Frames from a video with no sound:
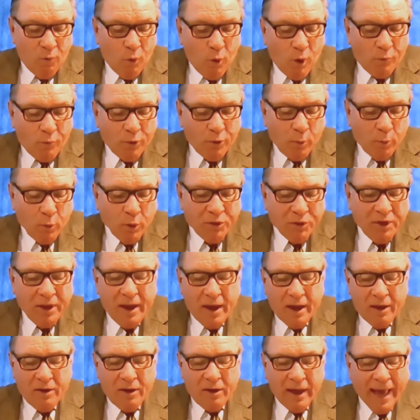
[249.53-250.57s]
For from
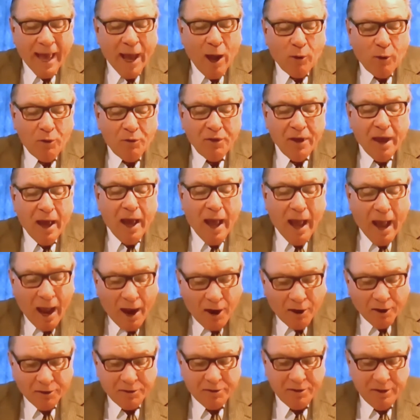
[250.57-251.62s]
within, out of the
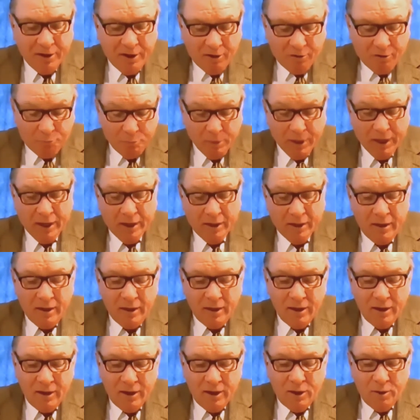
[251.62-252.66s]
heart of
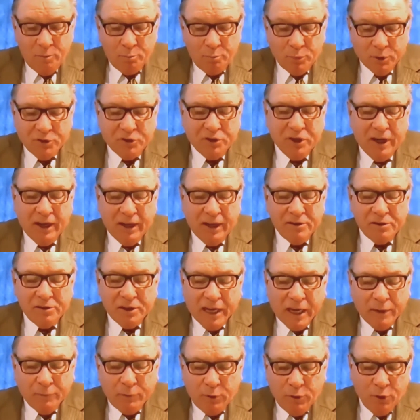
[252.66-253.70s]
men,
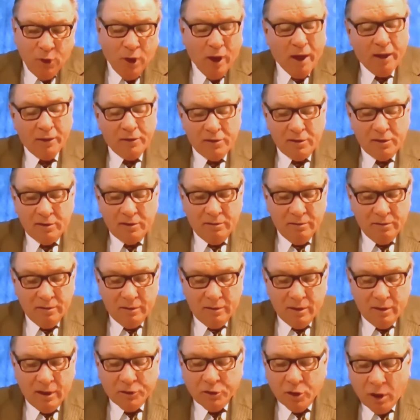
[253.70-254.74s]
proceeds evil thoughts,
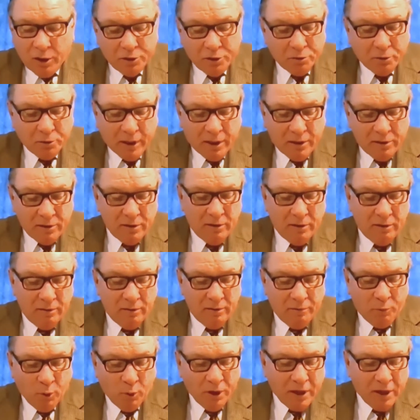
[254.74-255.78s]
adulteries,
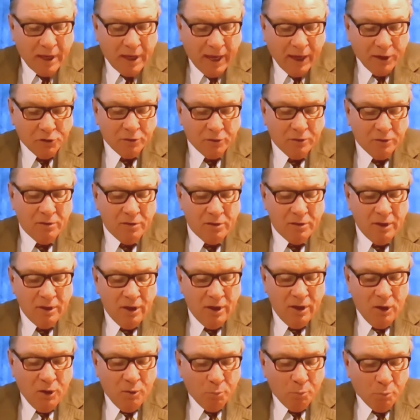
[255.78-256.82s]
fornications,
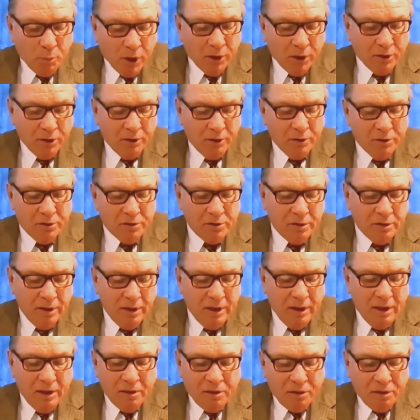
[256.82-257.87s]
murders,
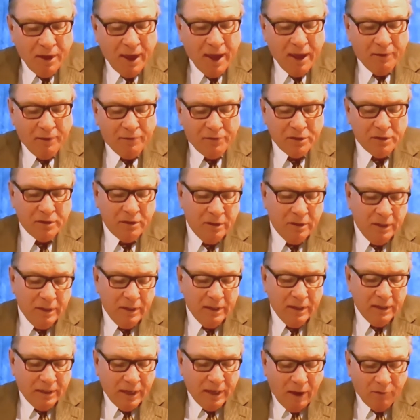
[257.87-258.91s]
thefts,
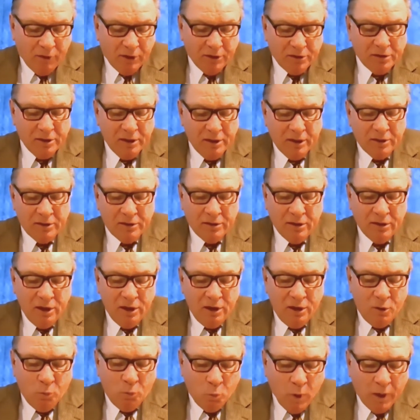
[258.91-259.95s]
covetousness,
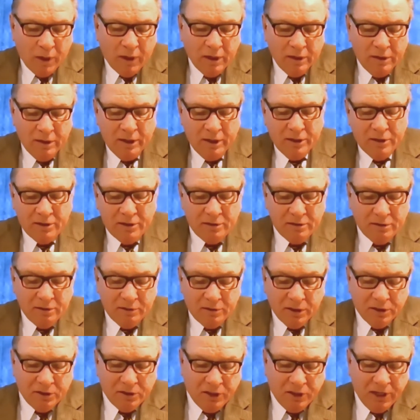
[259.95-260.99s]
wickedness,
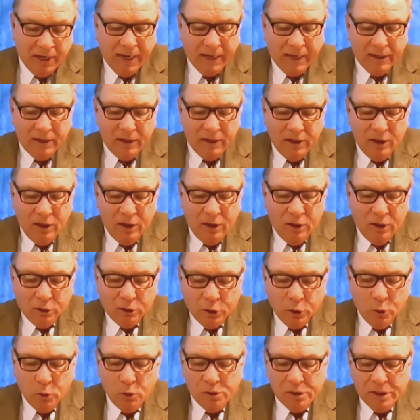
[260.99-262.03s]
deceit,
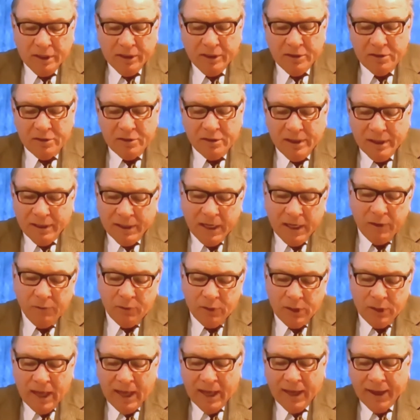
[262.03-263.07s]
lewdness, an
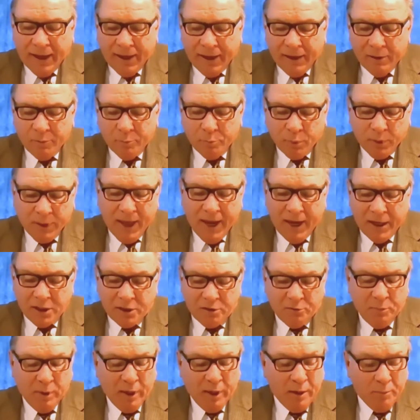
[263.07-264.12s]
evil eye,
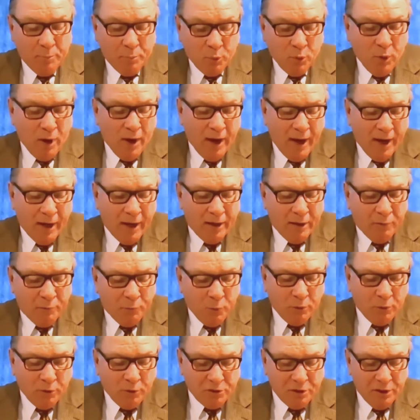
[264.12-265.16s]
blasphemy, pride,
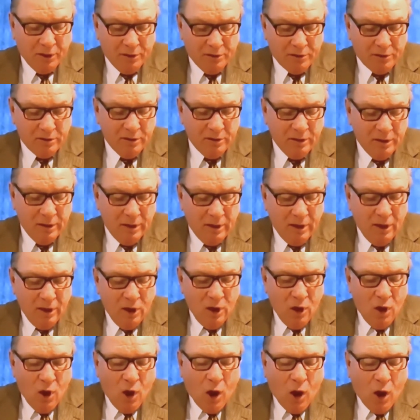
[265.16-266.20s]
and foolishness.
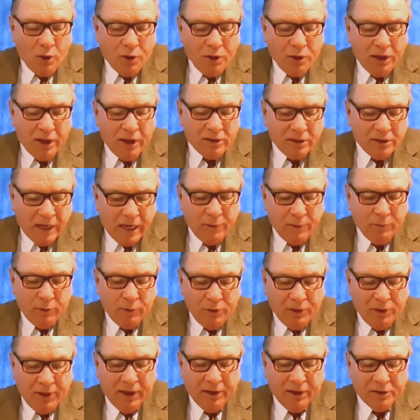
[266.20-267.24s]
All these
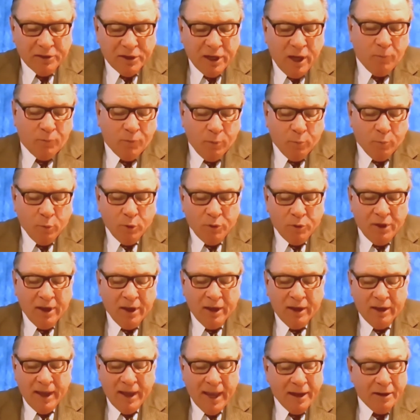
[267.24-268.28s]
evil things come from
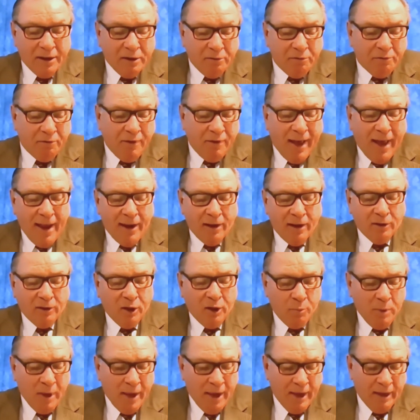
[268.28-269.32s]
within and
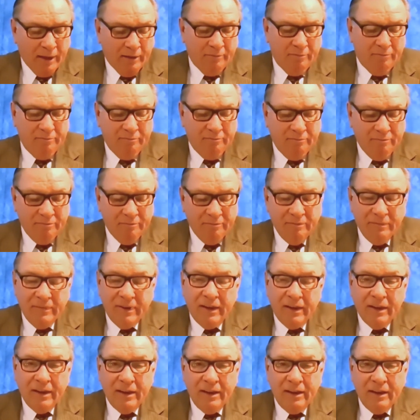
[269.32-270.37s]
defile a man.
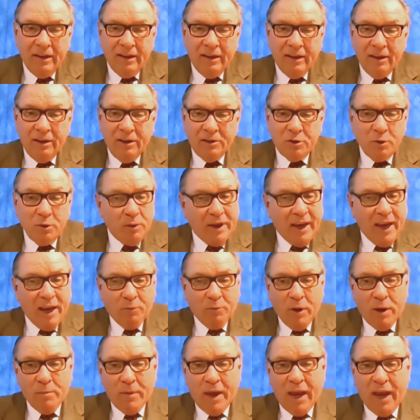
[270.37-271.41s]
So
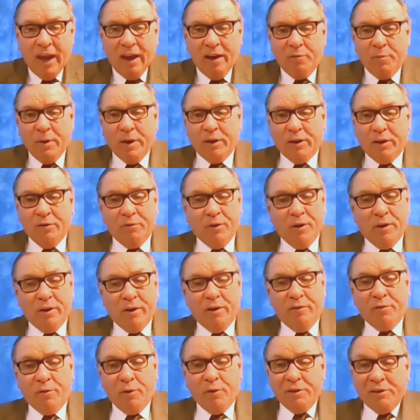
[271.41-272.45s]
again, we may have been
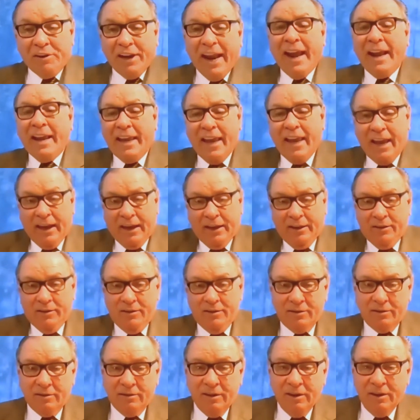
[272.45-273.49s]
converted for
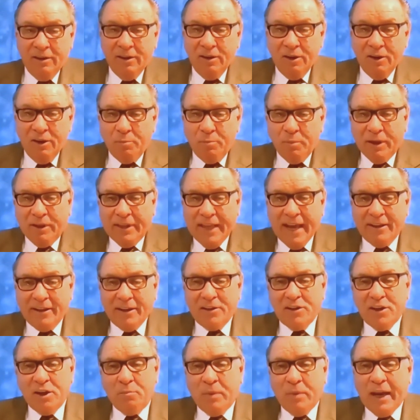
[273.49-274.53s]
decades, but that
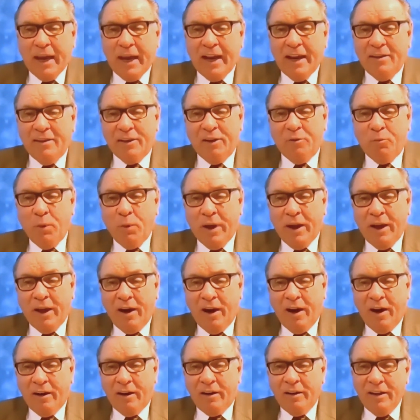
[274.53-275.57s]
doesn't mean that we
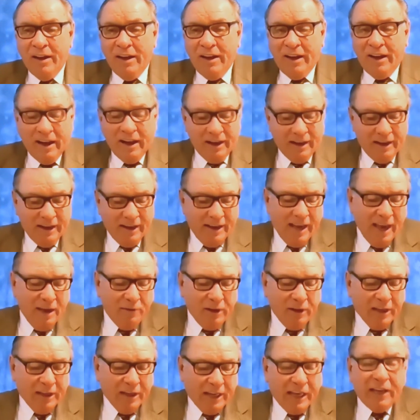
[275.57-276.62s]
are uh,
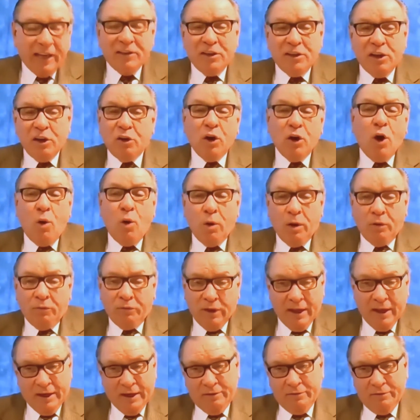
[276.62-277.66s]
having an easy go
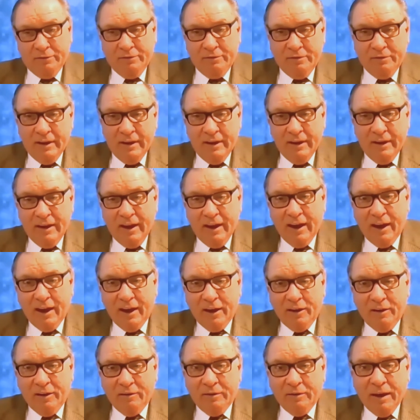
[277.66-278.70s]
of life.
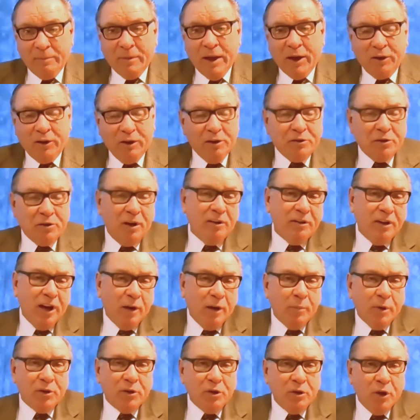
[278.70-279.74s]
Uh, I'm not going to turn
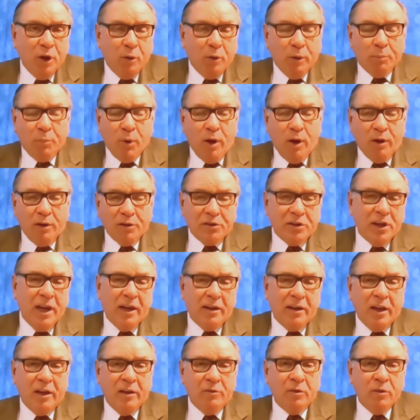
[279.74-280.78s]
there, but you know what Paul
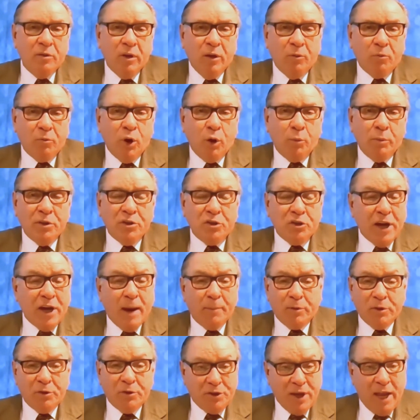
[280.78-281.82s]
said in Romans
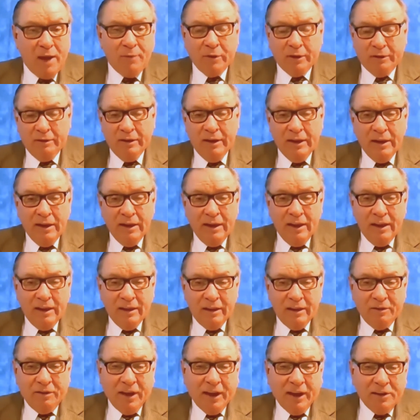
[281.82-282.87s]
chapter seven:
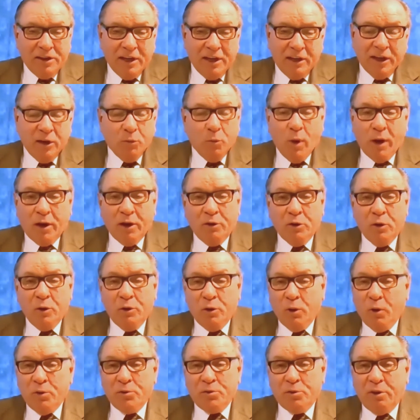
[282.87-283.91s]
the things he didn't want to
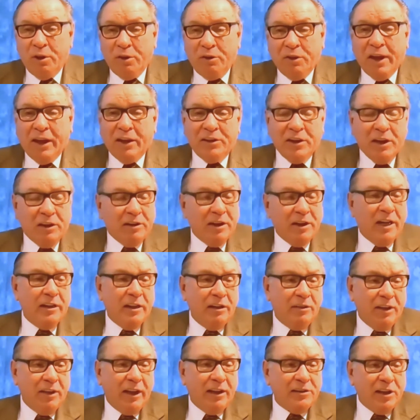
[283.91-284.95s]
do, those are the things he
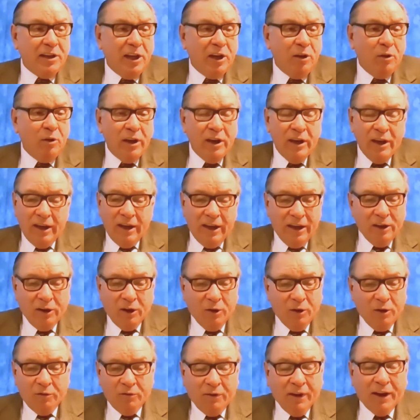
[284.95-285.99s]
did. The things he, you
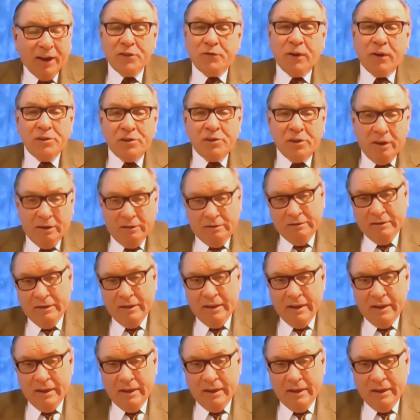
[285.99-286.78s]
know, and vice versa.